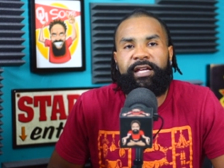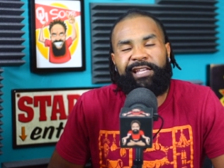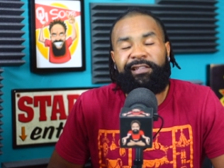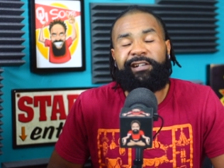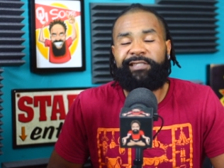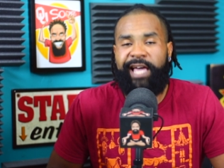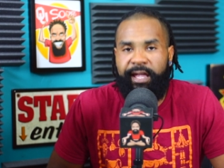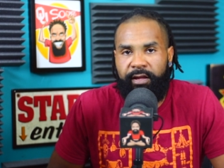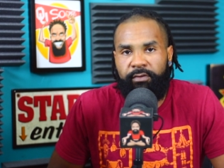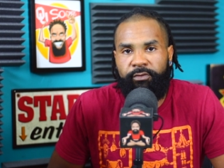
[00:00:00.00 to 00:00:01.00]
it looks
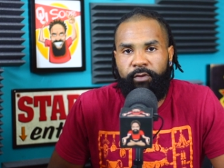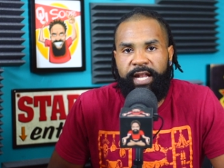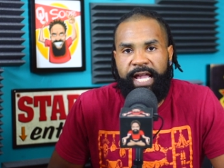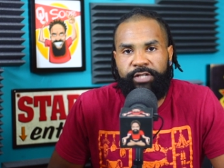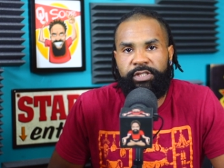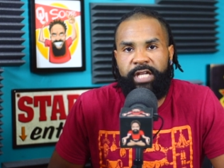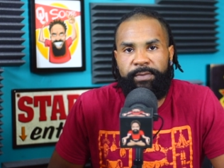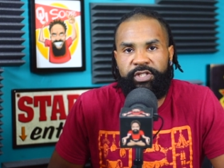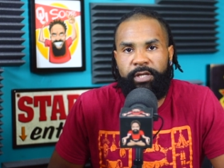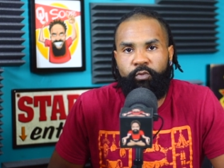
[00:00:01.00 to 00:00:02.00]
like for a national
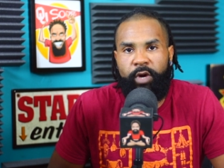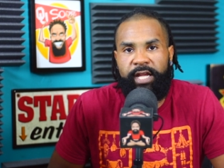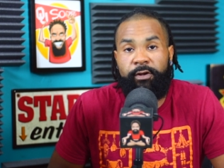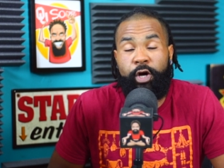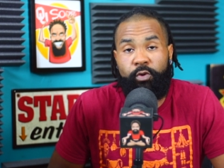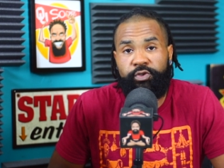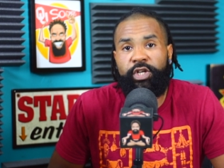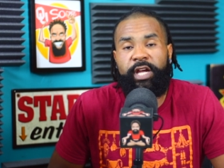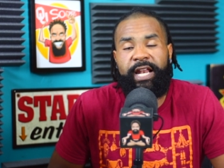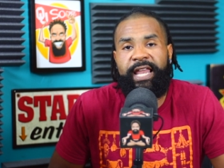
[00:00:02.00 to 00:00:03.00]
championship winning
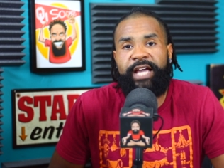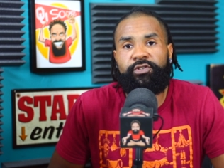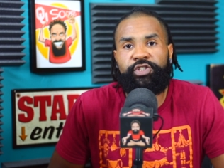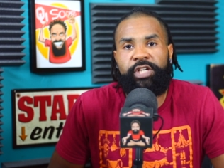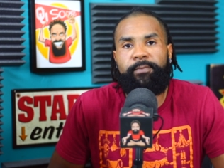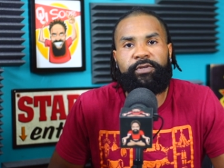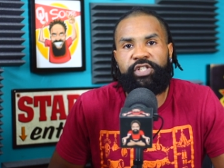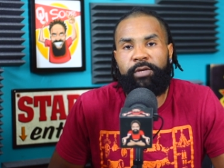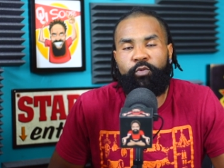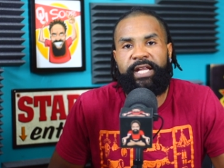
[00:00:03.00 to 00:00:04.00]
culture and a national
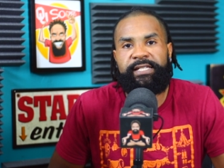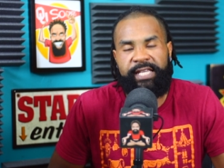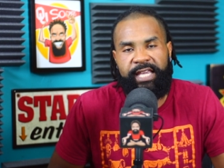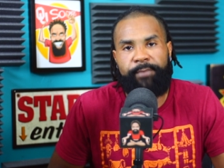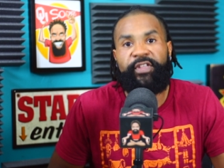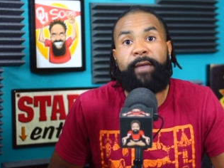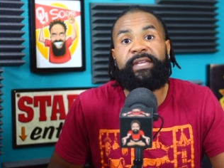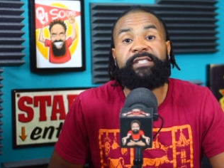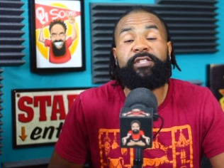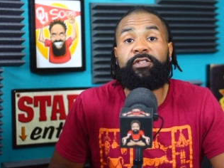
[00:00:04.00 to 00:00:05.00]
championship winning team.
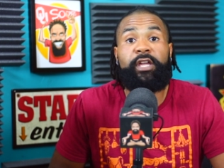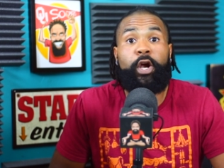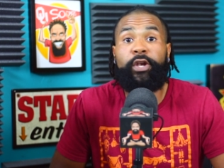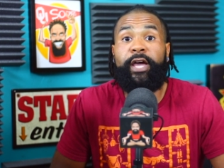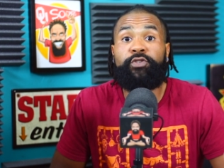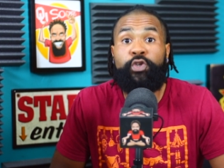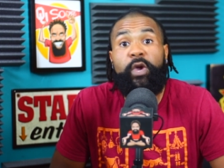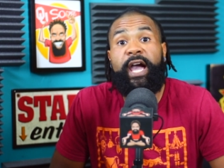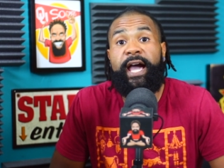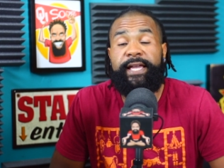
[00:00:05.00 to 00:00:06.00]
That means that there are now
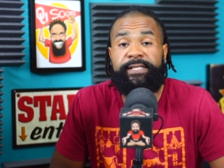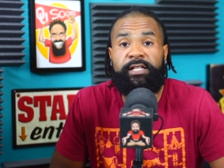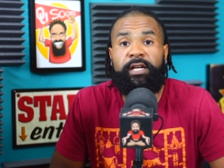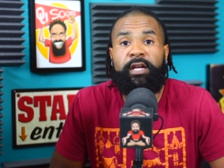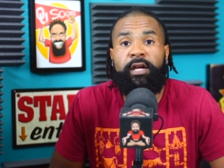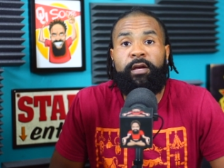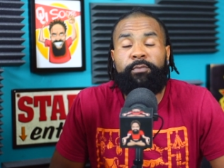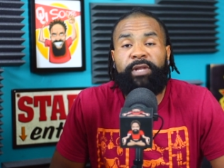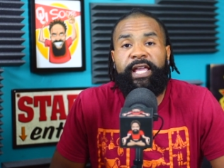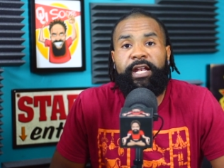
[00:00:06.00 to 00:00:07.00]
two guys
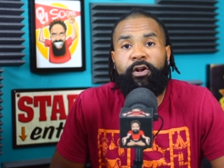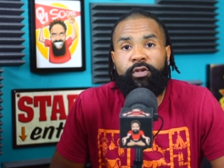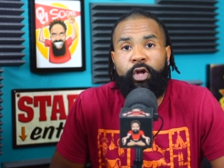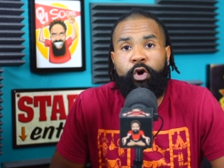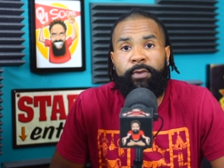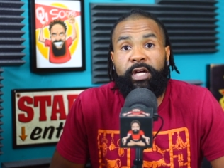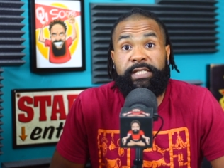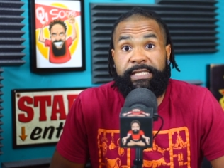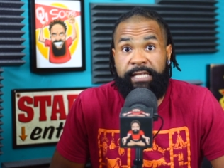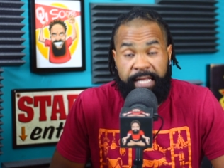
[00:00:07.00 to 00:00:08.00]
playing at
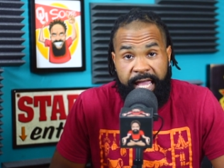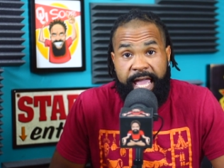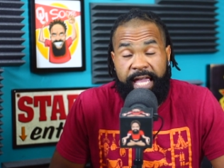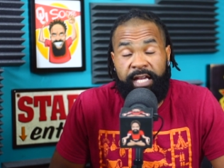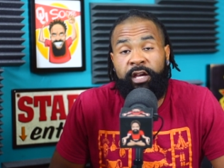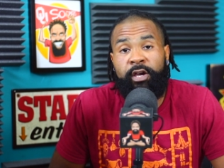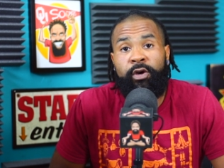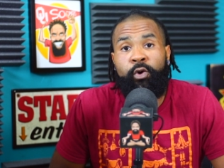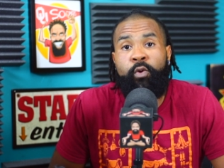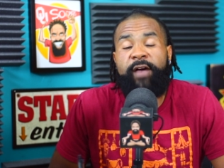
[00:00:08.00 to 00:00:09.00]
Oklahoma today
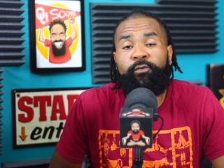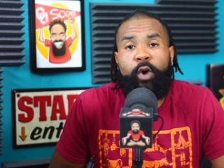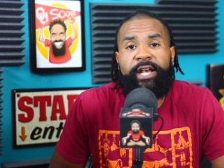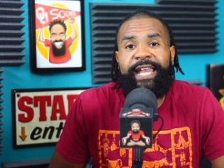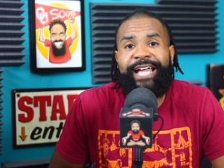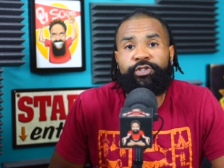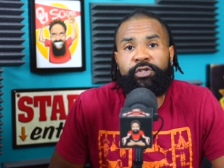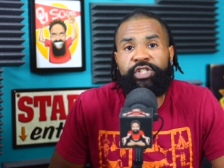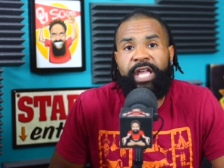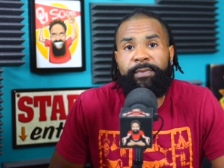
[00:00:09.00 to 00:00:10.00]
who have won
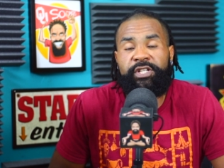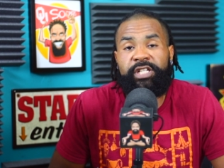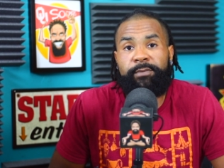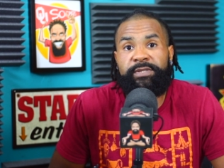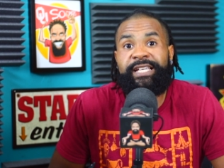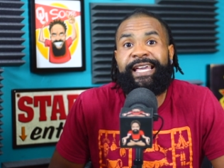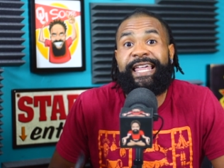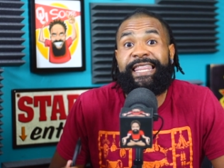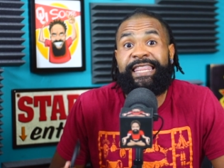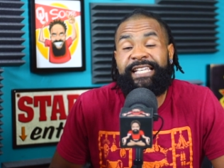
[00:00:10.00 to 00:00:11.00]
national championships
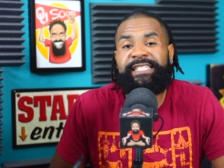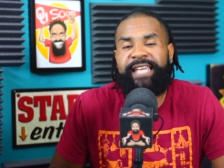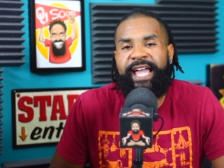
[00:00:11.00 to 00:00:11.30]
this